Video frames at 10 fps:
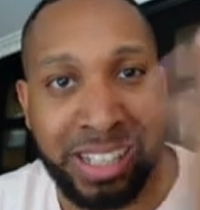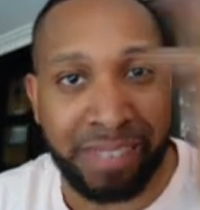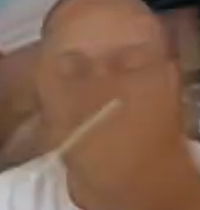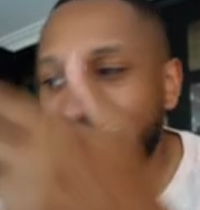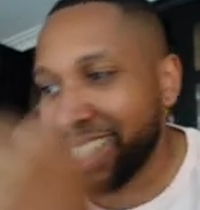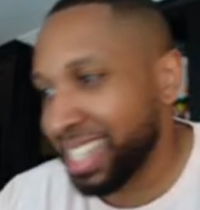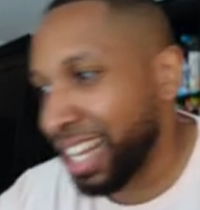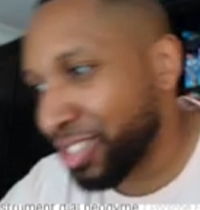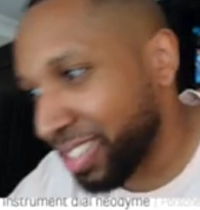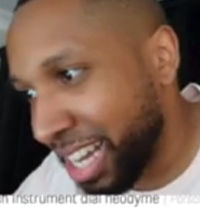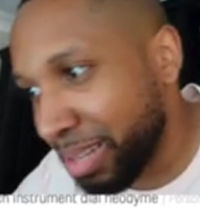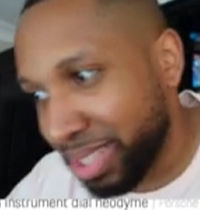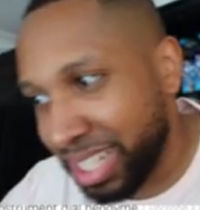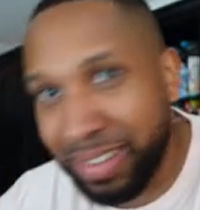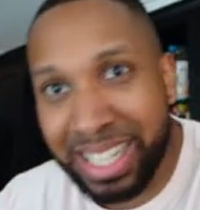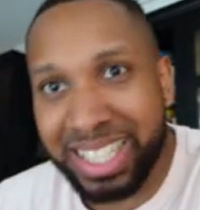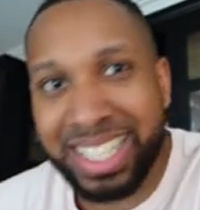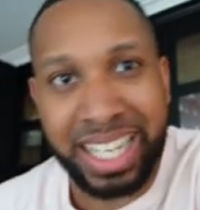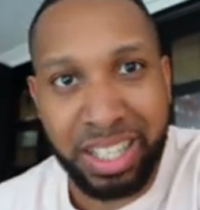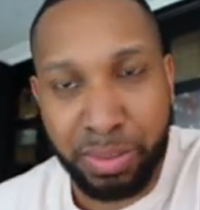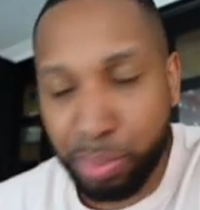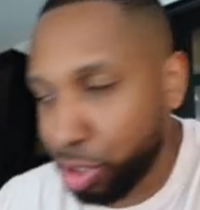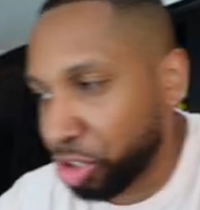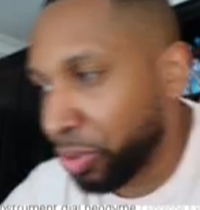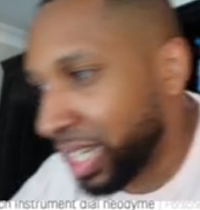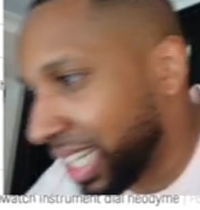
because I've done this a thousand times and I've actually sent it to Porsche already.